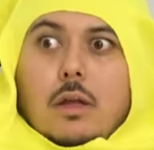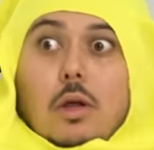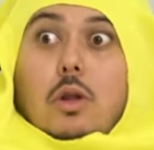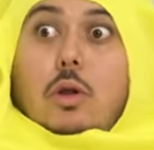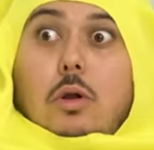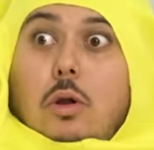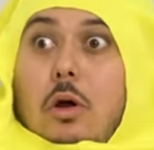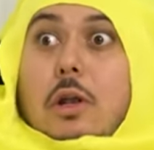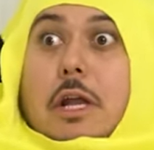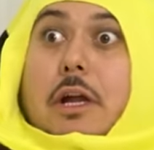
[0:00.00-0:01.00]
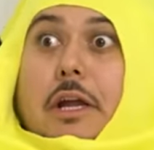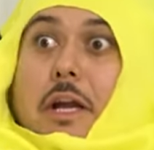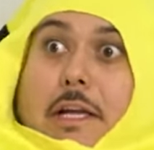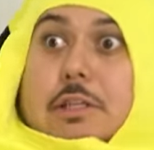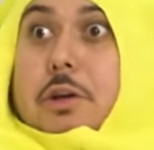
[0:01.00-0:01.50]
acá. No. Yeah,
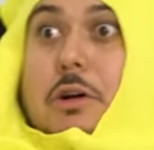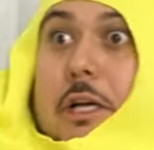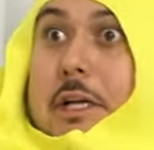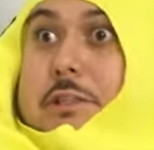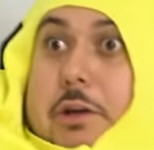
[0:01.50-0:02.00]
it's all yours. It's